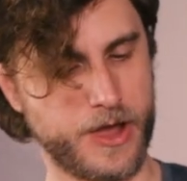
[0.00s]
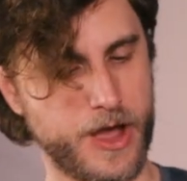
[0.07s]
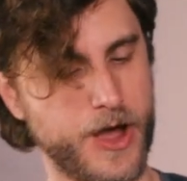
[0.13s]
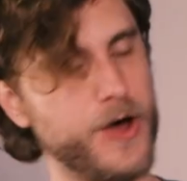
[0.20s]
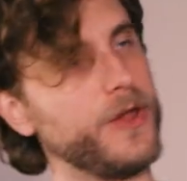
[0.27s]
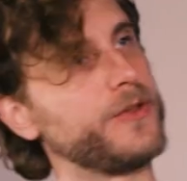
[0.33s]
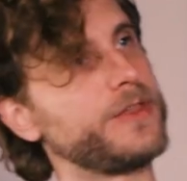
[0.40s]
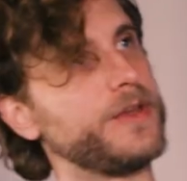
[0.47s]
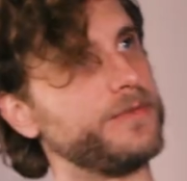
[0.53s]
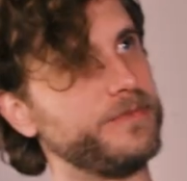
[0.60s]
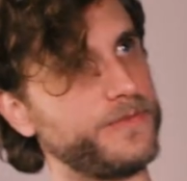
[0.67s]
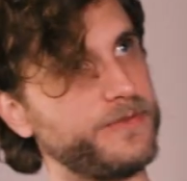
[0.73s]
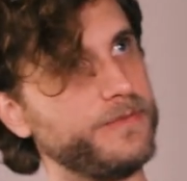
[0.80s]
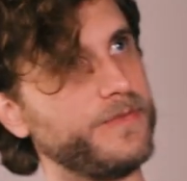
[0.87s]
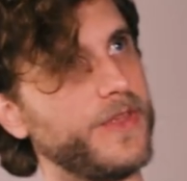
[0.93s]
oh, look at
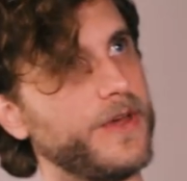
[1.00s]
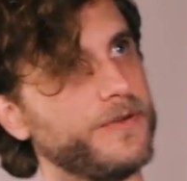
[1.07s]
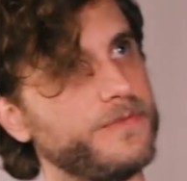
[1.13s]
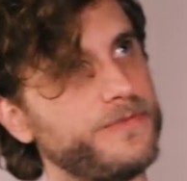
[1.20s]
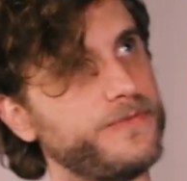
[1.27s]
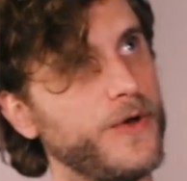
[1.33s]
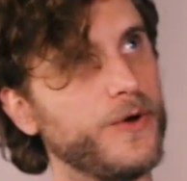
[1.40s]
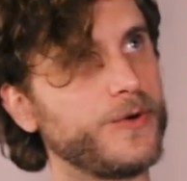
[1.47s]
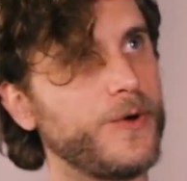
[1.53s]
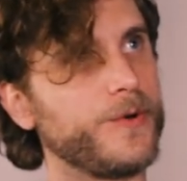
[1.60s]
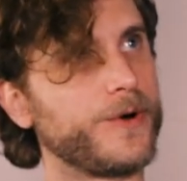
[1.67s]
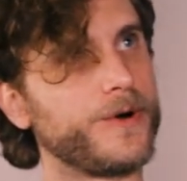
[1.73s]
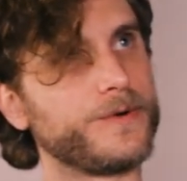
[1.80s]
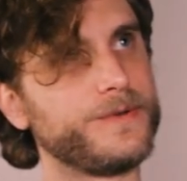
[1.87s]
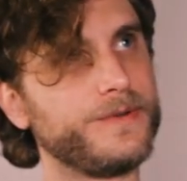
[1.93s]
the phone
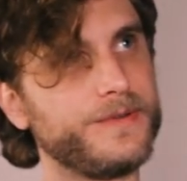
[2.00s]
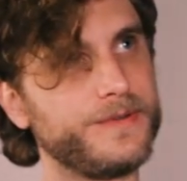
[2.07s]
holder.